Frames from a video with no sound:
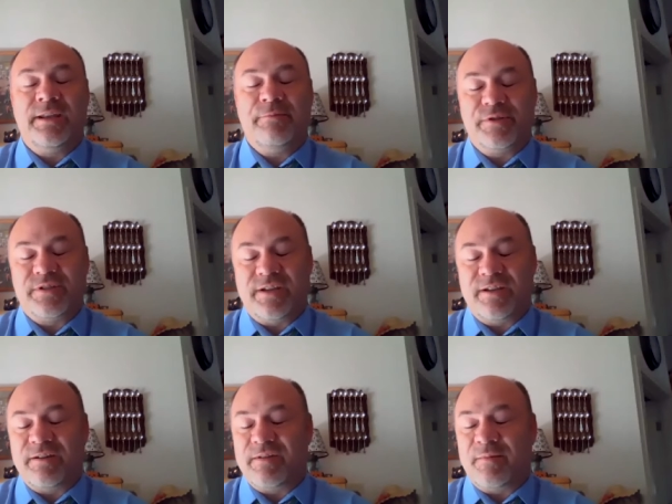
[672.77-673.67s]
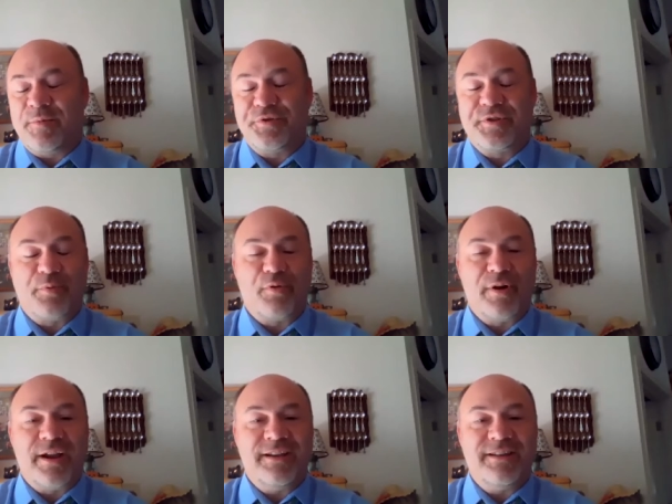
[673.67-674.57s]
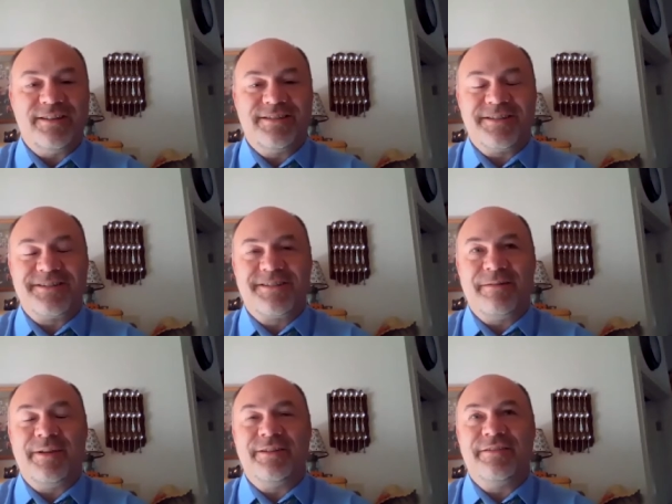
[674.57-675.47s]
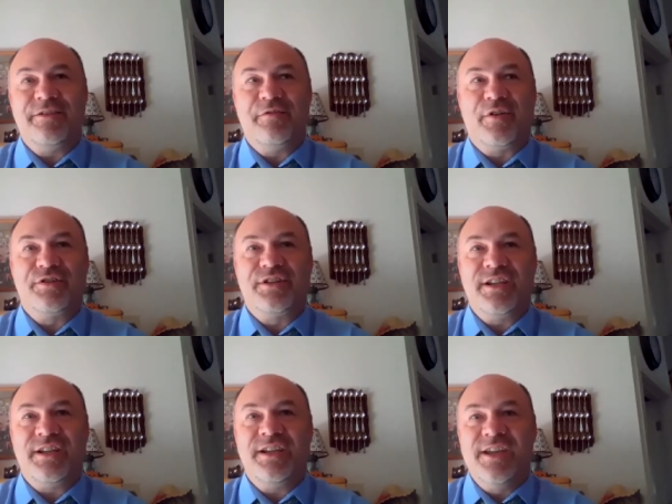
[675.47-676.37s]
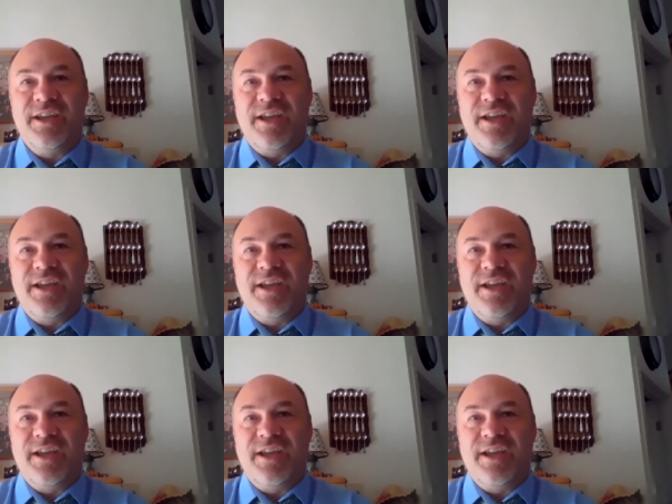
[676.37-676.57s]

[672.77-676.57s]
It was uh, almost a parade to, to, come into the university.